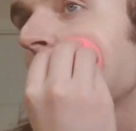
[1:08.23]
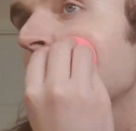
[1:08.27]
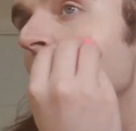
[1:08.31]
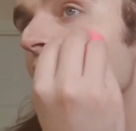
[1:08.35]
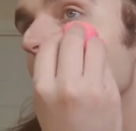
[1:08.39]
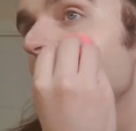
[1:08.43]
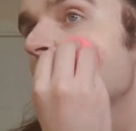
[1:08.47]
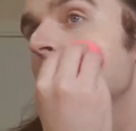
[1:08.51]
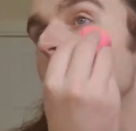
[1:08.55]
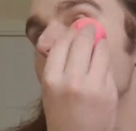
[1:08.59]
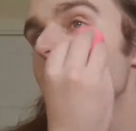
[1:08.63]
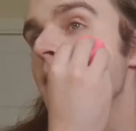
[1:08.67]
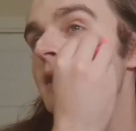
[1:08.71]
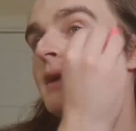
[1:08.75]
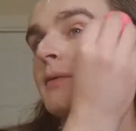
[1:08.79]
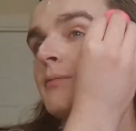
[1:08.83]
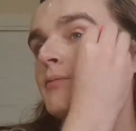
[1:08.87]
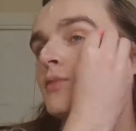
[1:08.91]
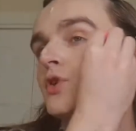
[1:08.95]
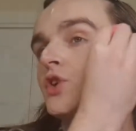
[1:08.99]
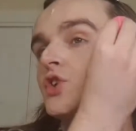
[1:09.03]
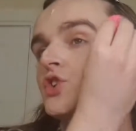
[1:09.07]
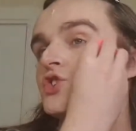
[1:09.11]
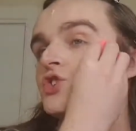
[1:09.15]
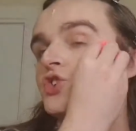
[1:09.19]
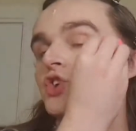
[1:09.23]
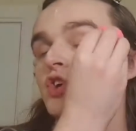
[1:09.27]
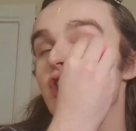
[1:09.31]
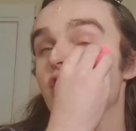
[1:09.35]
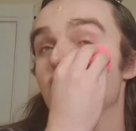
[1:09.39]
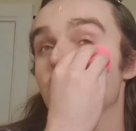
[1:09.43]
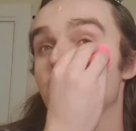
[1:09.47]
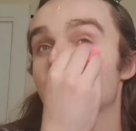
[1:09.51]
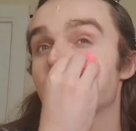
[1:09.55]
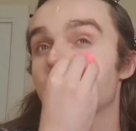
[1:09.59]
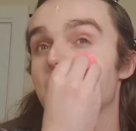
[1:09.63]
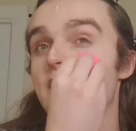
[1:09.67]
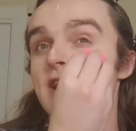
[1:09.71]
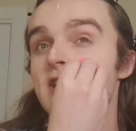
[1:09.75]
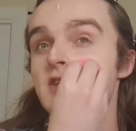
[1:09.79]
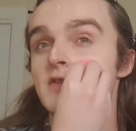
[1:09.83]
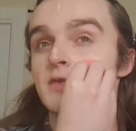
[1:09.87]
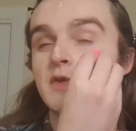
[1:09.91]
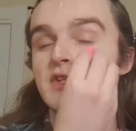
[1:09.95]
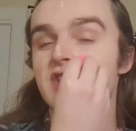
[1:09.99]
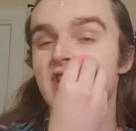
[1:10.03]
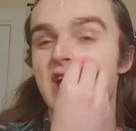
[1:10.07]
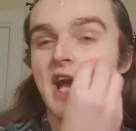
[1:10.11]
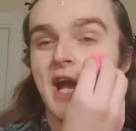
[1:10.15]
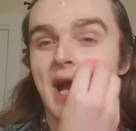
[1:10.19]
giving me much coverage,
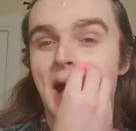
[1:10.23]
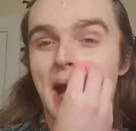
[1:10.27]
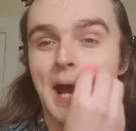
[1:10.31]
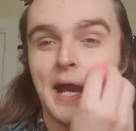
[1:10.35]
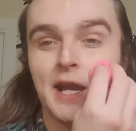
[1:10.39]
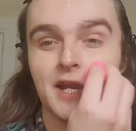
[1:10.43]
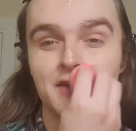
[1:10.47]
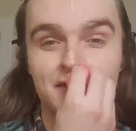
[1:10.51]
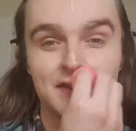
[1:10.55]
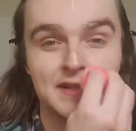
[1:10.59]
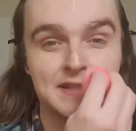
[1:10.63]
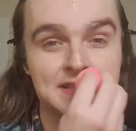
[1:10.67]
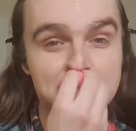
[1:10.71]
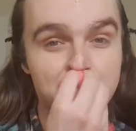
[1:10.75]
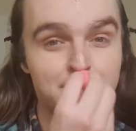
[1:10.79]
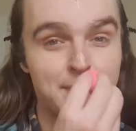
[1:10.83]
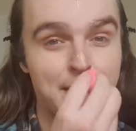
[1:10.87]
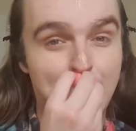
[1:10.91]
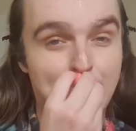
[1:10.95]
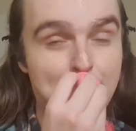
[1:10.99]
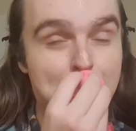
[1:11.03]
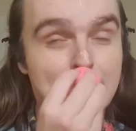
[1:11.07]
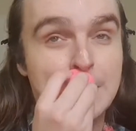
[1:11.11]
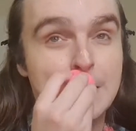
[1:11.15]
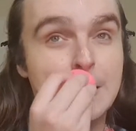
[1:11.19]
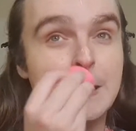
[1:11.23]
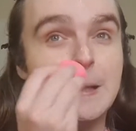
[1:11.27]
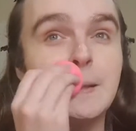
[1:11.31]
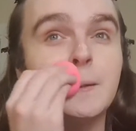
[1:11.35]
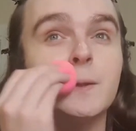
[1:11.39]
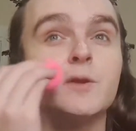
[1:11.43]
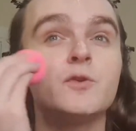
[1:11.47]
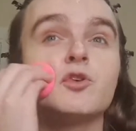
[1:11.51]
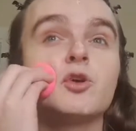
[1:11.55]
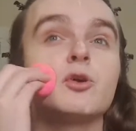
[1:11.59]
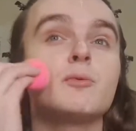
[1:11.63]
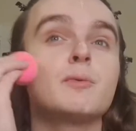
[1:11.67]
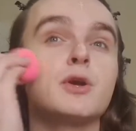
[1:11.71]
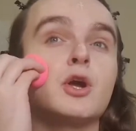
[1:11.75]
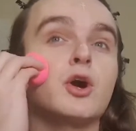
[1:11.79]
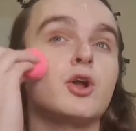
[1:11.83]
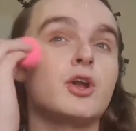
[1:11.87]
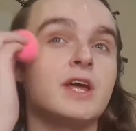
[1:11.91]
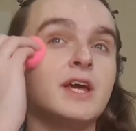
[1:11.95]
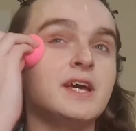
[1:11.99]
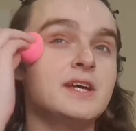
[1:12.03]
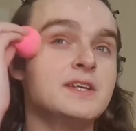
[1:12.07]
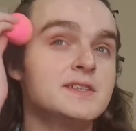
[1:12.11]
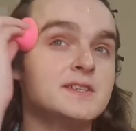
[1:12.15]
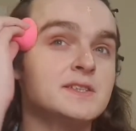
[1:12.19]
which I kind of expected, to be
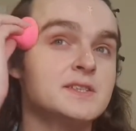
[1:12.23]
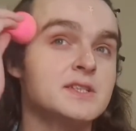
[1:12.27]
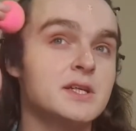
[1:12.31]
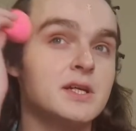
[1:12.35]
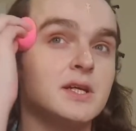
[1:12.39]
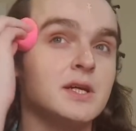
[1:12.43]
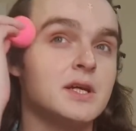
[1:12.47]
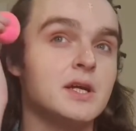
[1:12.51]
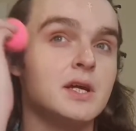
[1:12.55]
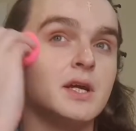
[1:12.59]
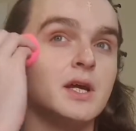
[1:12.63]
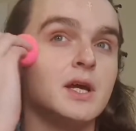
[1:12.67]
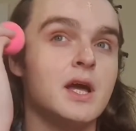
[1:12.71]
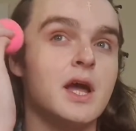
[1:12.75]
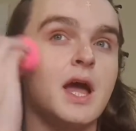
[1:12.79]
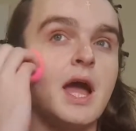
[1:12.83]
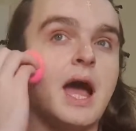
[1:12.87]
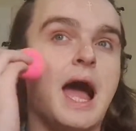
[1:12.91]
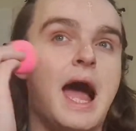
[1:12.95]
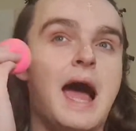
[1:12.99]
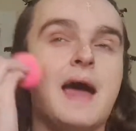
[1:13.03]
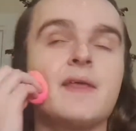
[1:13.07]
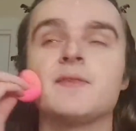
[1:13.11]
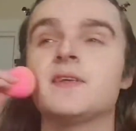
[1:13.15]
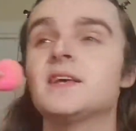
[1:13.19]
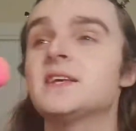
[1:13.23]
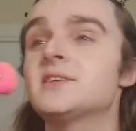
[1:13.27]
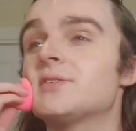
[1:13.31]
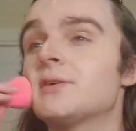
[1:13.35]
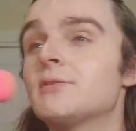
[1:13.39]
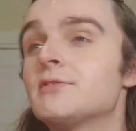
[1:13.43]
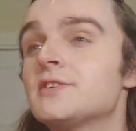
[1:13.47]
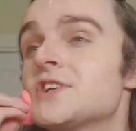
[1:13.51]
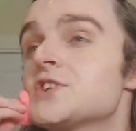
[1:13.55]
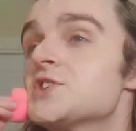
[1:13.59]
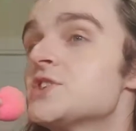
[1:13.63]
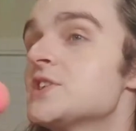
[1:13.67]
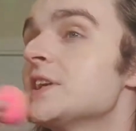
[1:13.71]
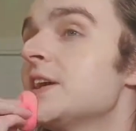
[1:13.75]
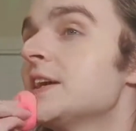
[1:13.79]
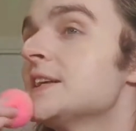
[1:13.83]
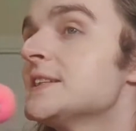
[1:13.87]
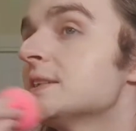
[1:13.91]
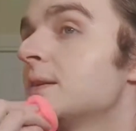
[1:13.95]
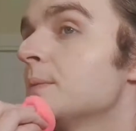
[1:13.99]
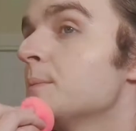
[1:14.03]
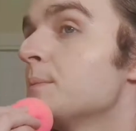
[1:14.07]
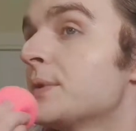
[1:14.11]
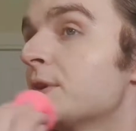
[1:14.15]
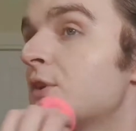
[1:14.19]
honest. And this foundation
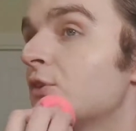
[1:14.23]
isn't